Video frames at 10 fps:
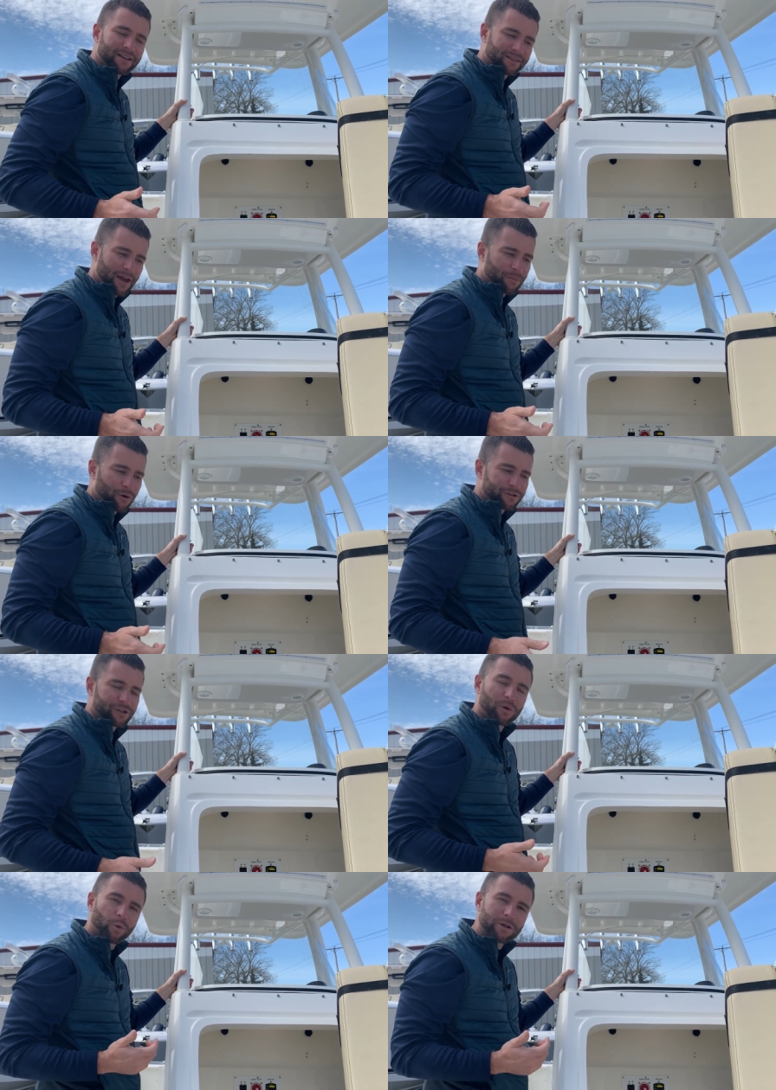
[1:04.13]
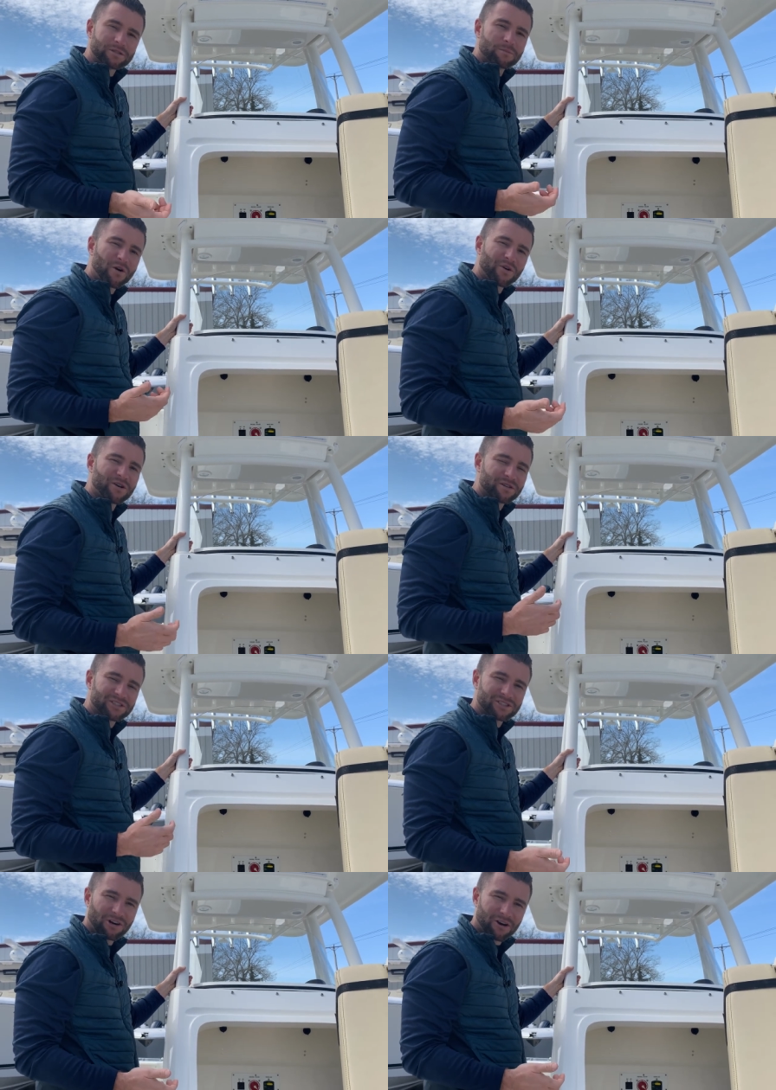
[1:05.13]
to get that motor started. Once the motor is
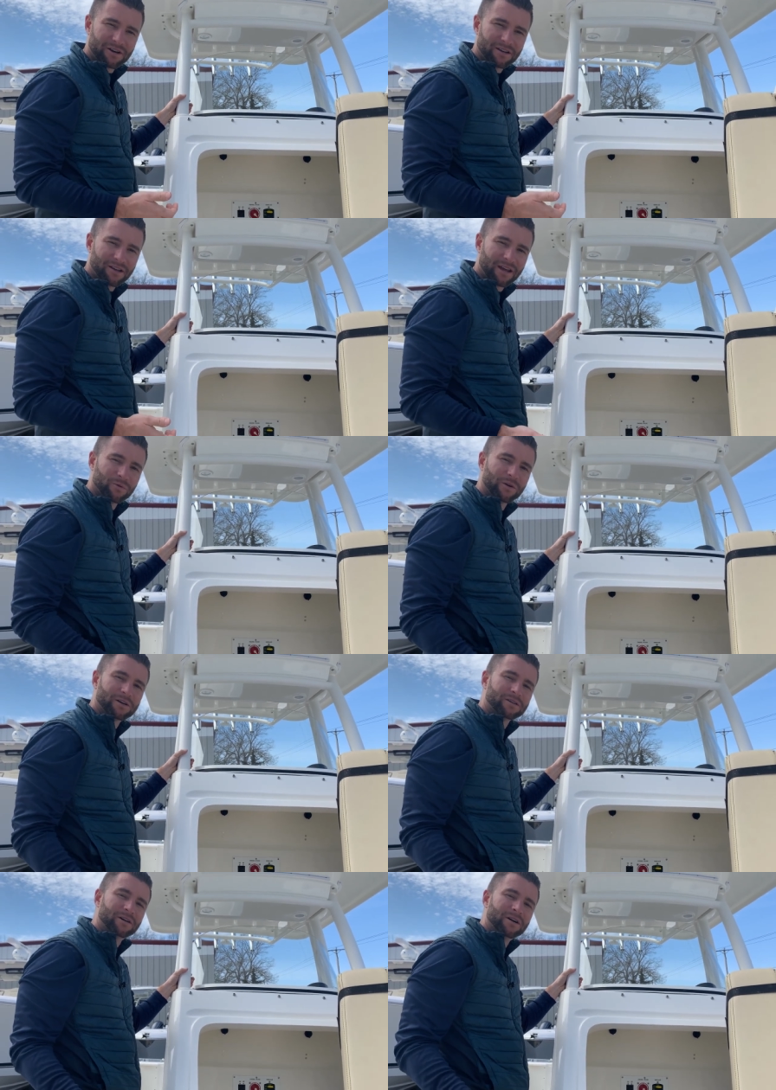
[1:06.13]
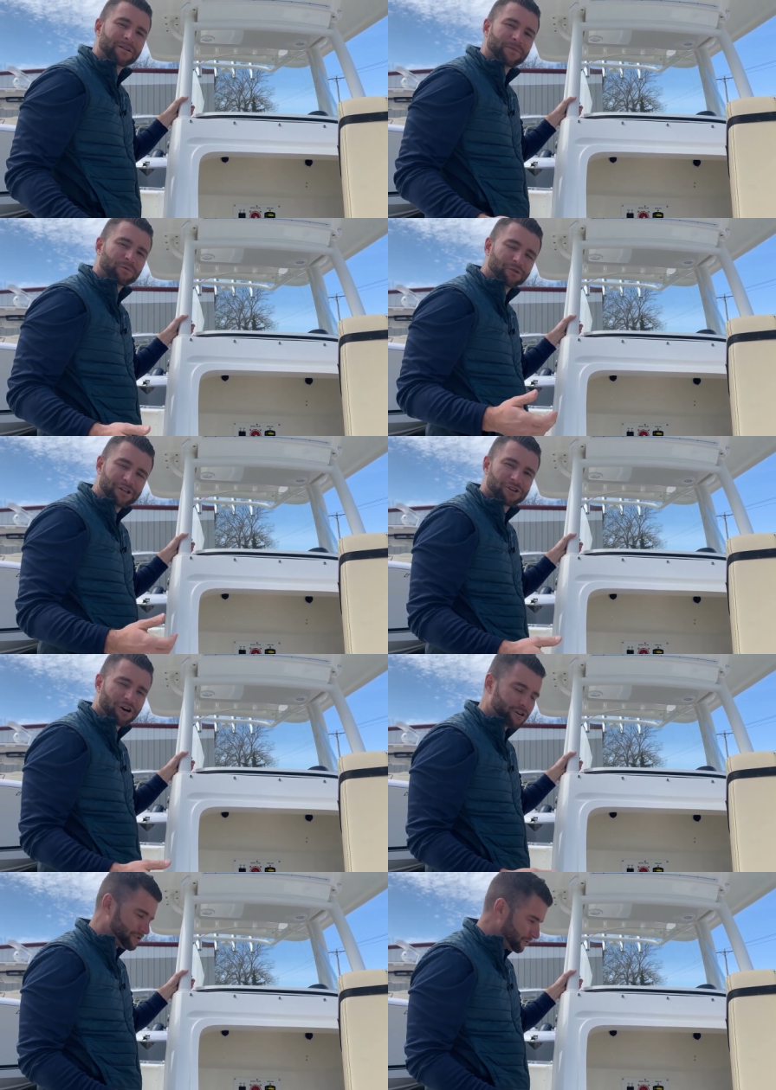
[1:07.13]
started, it will
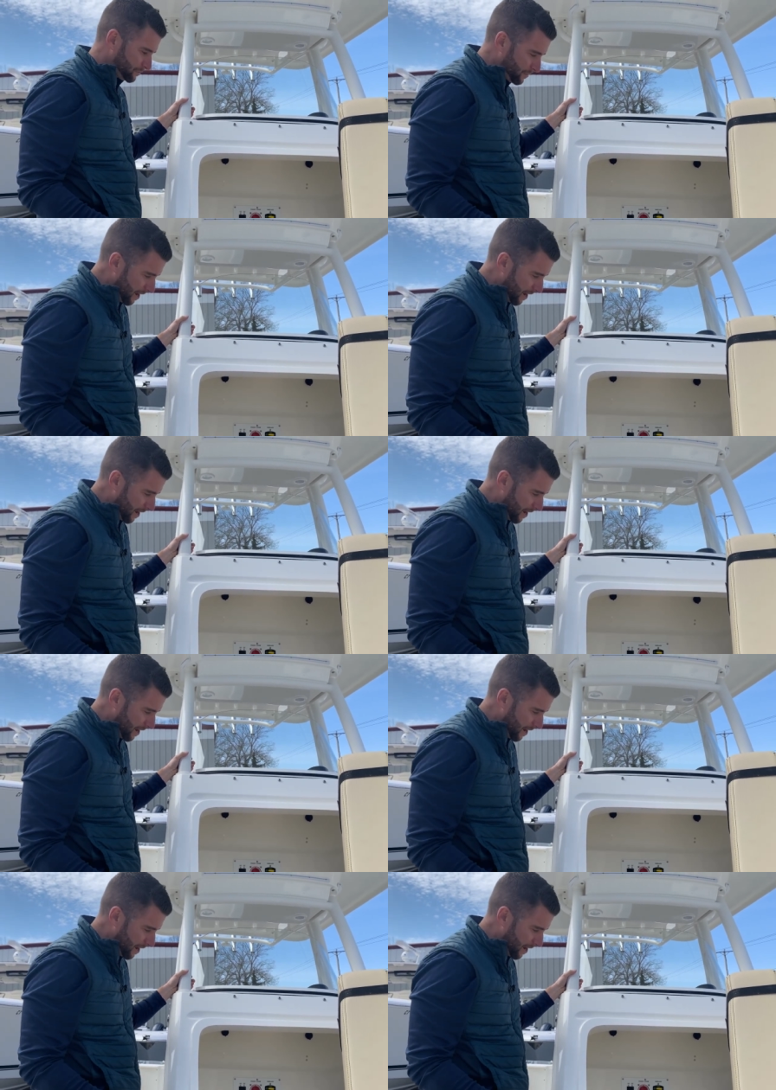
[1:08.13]
recharge those